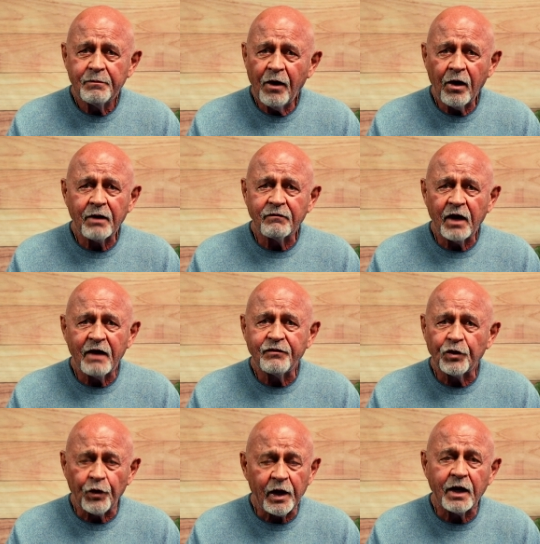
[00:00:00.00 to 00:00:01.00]
part of
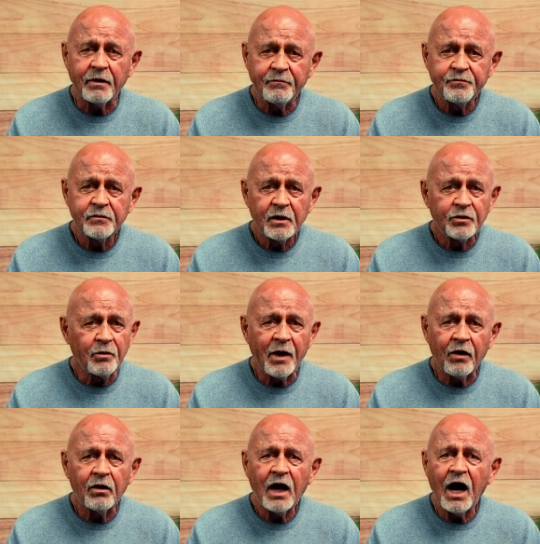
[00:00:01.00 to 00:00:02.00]
life you're in, no
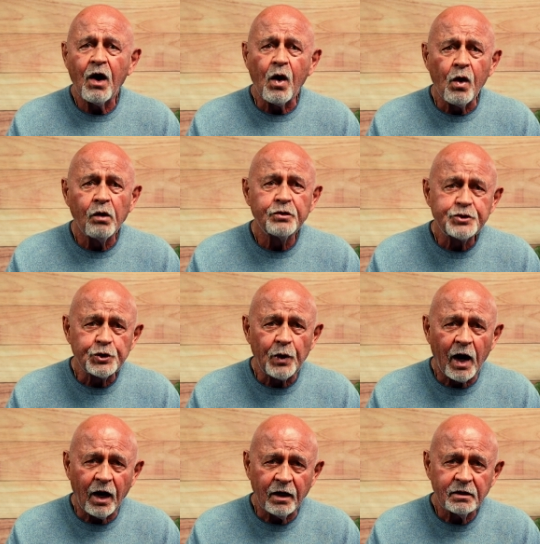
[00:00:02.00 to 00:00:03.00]
matter how old
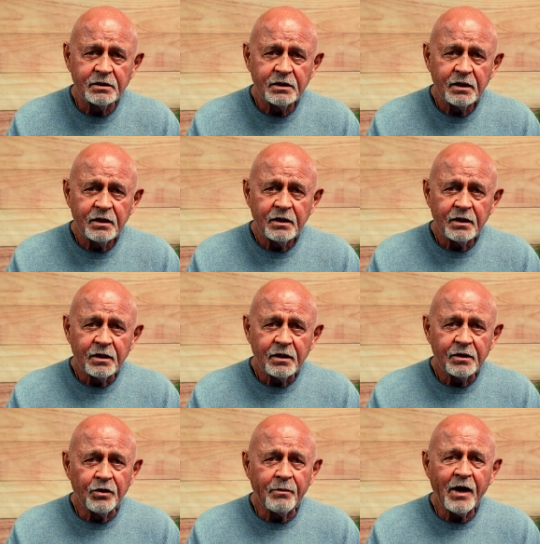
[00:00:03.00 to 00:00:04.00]
you are,
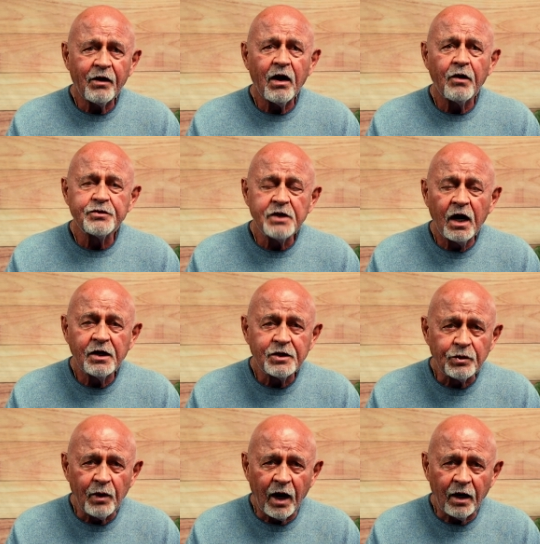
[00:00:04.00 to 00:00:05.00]
no matter how young
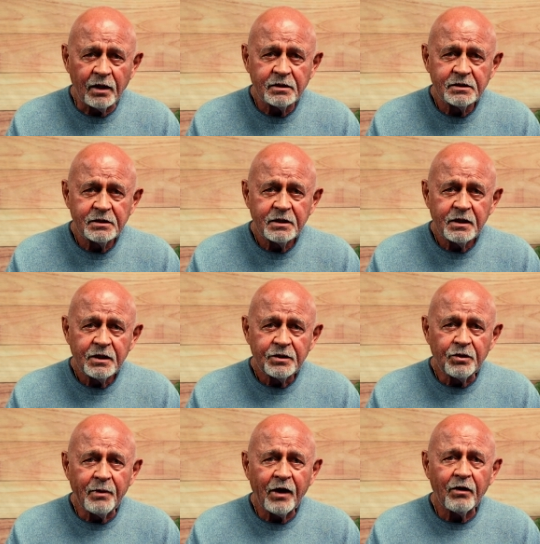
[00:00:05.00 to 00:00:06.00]
you are,
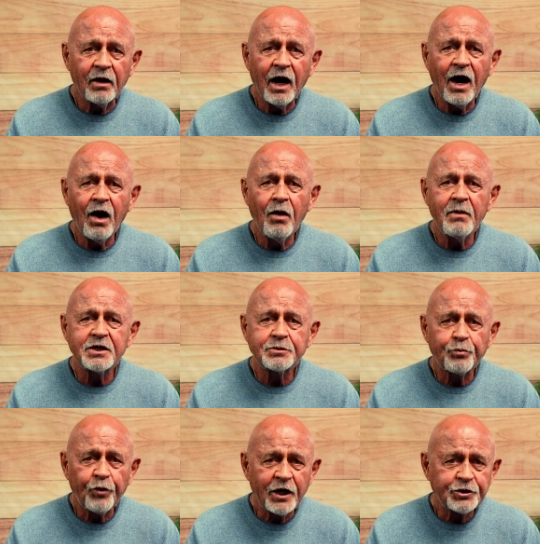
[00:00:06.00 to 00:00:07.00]
no matter how
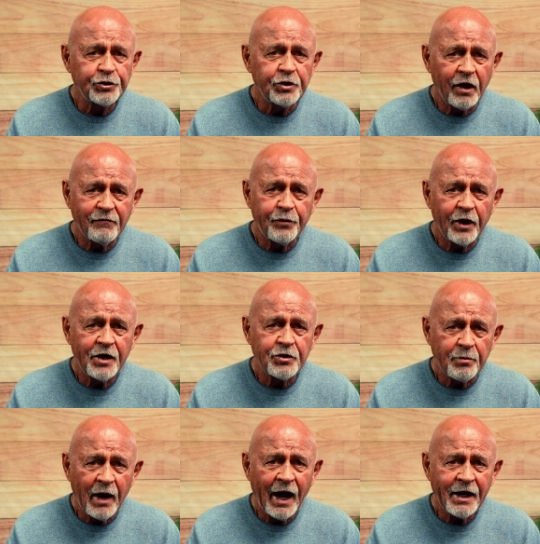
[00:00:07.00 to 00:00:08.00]
much pressure you have put
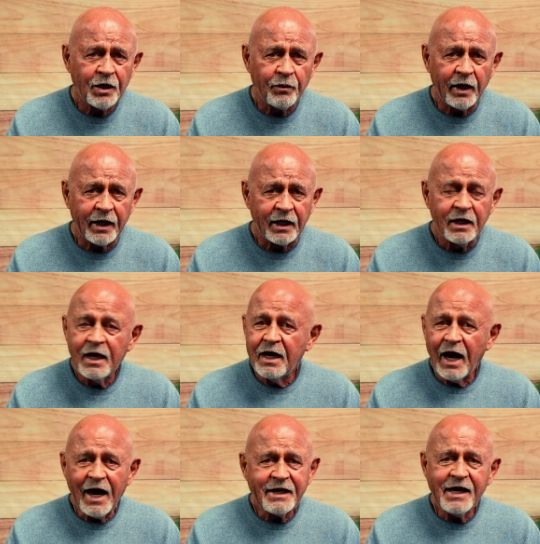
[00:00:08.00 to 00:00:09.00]
on your body already.
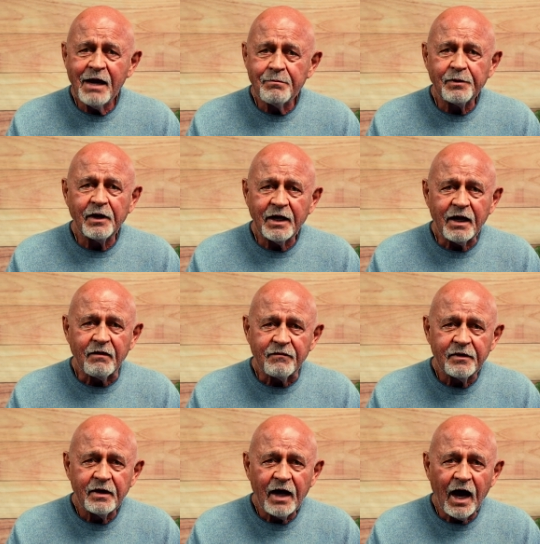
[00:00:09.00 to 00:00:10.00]
I can't
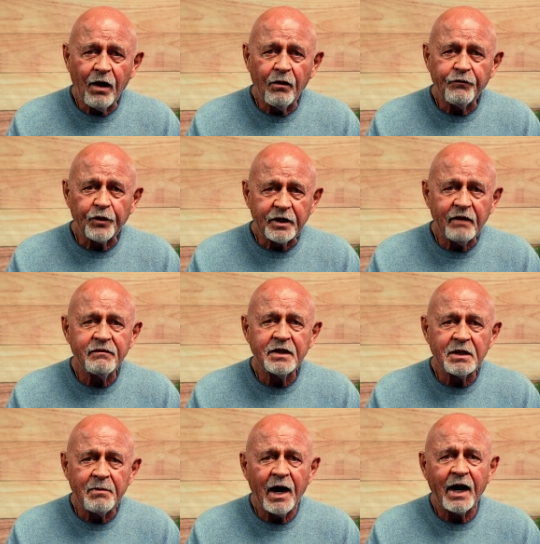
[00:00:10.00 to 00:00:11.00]
believe how
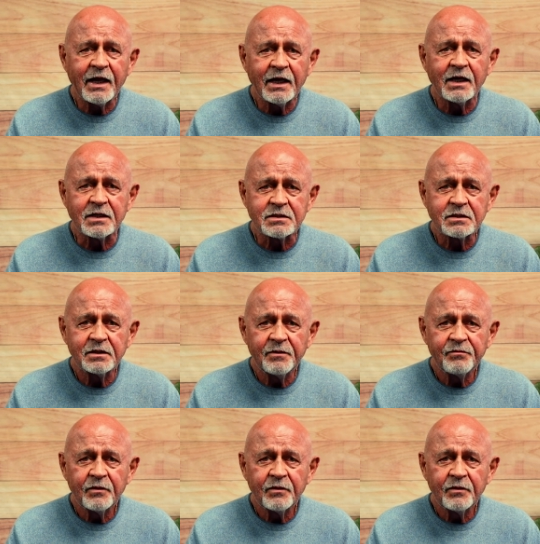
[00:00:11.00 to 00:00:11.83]
forgiving the body is.